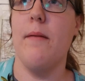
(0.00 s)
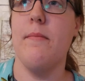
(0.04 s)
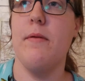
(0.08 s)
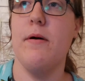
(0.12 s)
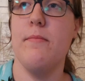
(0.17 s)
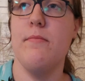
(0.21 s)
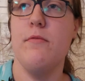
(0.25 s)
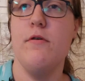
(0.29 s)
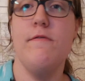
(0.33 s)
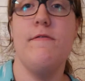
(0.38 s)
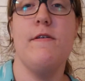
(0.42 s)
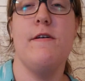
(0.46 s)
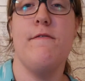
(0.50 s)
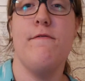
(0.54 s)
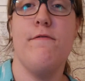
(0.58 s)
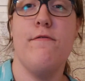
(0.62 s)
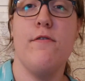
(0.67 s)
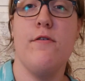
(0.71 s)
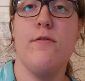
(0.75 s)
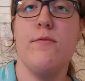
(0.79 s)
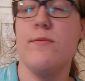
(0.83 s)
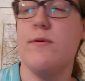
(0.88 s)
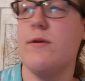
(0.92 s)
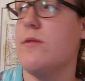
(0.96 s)
Moving
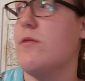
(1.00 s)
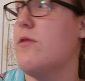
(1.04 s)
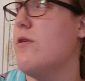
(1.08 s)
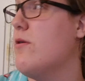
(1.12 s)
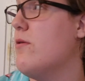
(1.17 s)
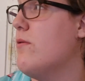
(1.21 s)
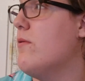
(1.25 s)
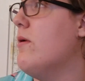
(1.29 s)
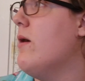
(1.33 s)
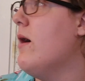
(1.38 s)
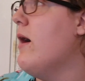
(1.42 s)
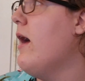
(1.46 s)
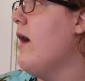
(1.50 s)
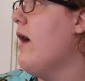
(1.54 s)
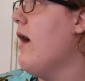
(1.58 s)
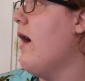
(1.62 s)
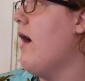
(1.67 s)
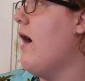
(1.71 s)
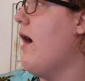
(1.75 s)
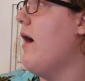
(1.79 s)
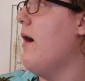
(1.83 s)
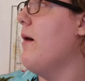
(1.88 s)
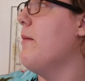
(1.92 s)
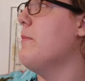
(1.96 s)
forward, though,
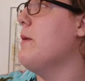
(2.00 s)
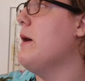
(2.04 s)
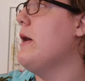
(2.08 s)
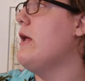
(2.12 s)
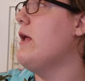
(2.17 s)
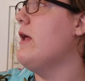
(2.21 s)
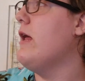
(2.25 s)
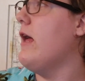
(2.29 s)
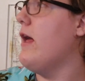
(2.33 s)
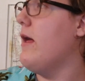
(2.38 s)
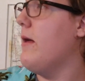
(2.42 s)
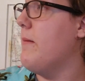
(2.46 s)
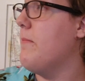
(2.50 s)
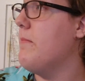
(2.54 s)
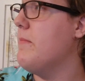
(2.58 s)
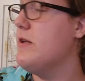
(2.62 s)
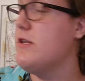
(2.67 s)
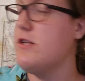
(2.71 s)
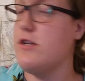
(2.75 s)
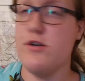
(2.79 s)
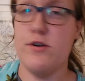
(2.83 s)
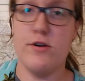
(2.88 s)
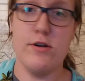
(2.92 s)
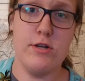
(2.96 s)
Mr.